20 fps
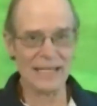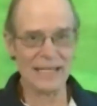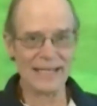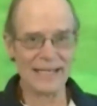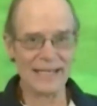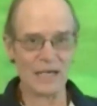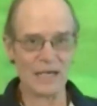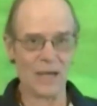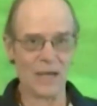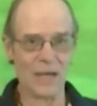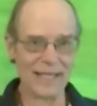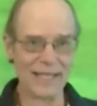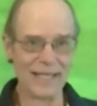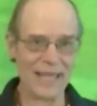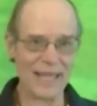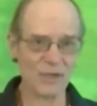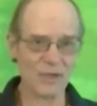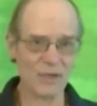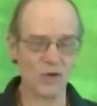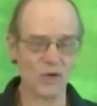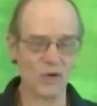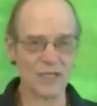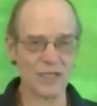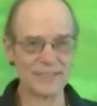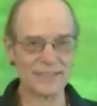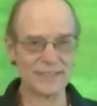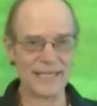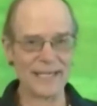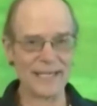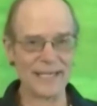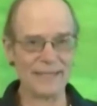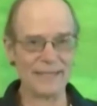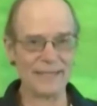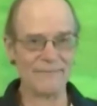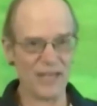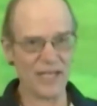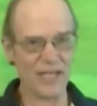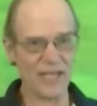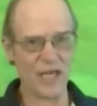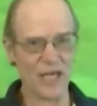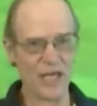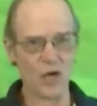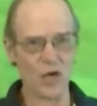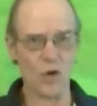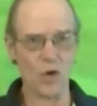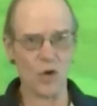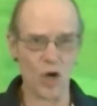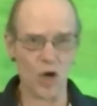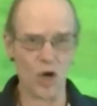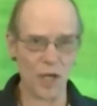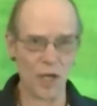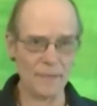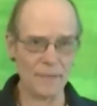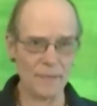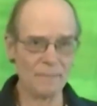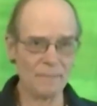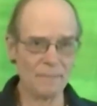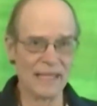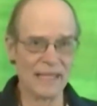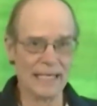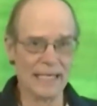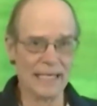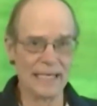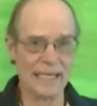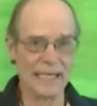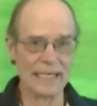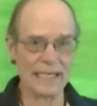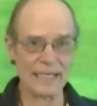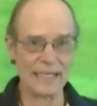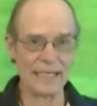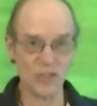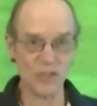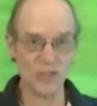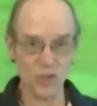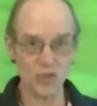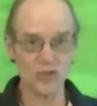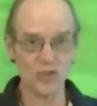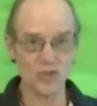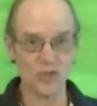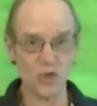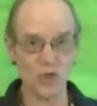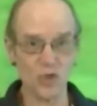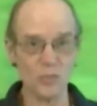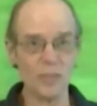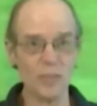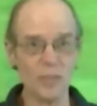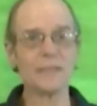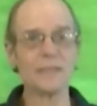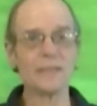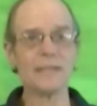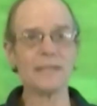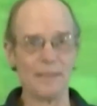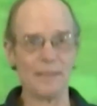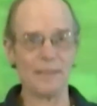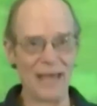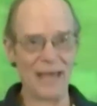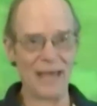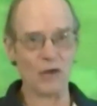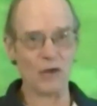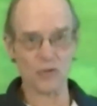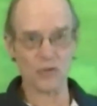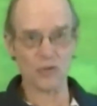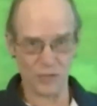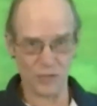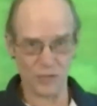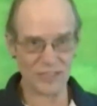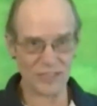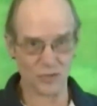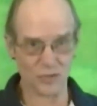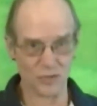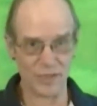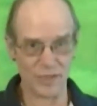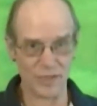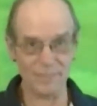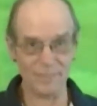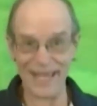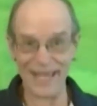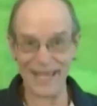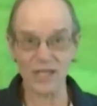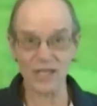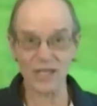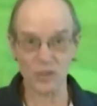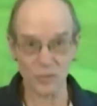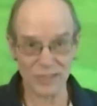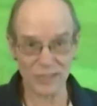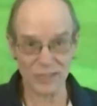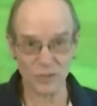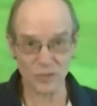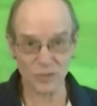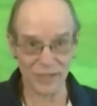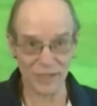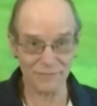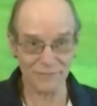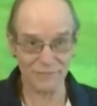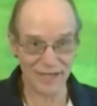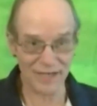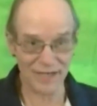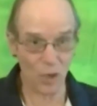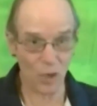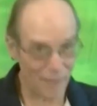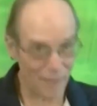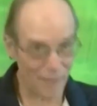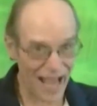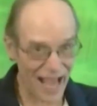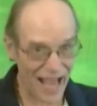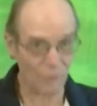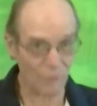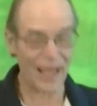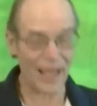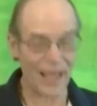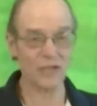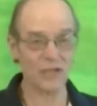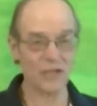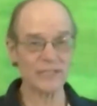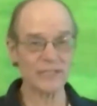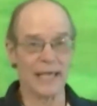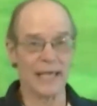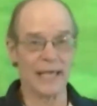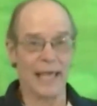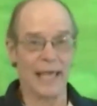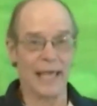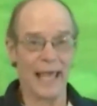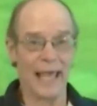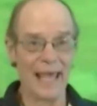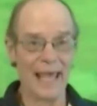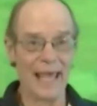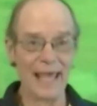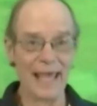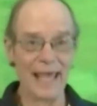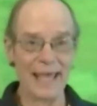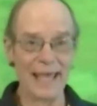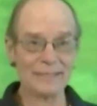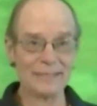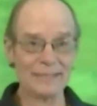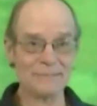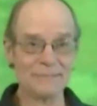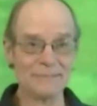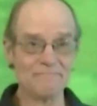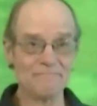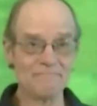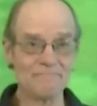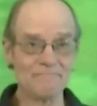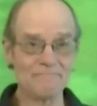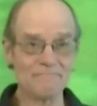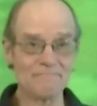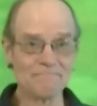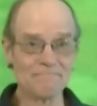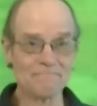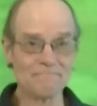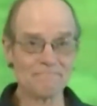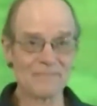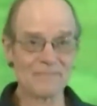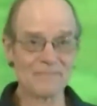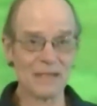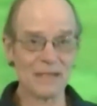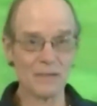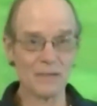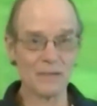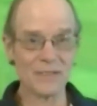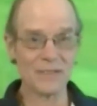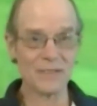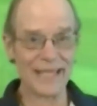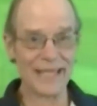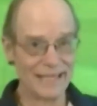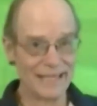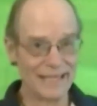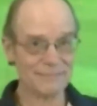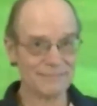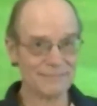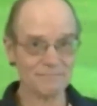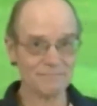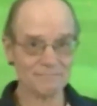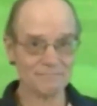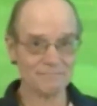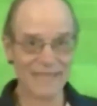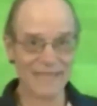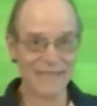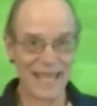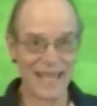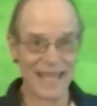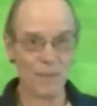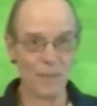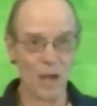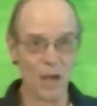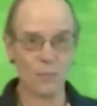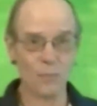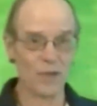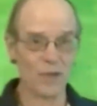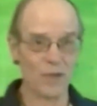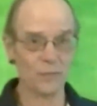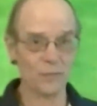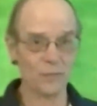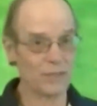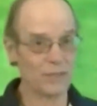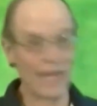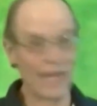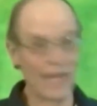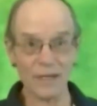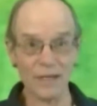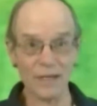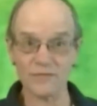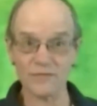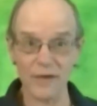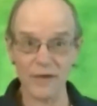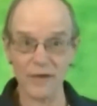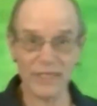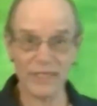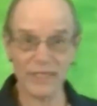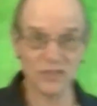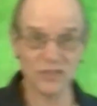Now, I came across a video on YouTube about making green screen video backgrounds, and what they came up with was, and it was a very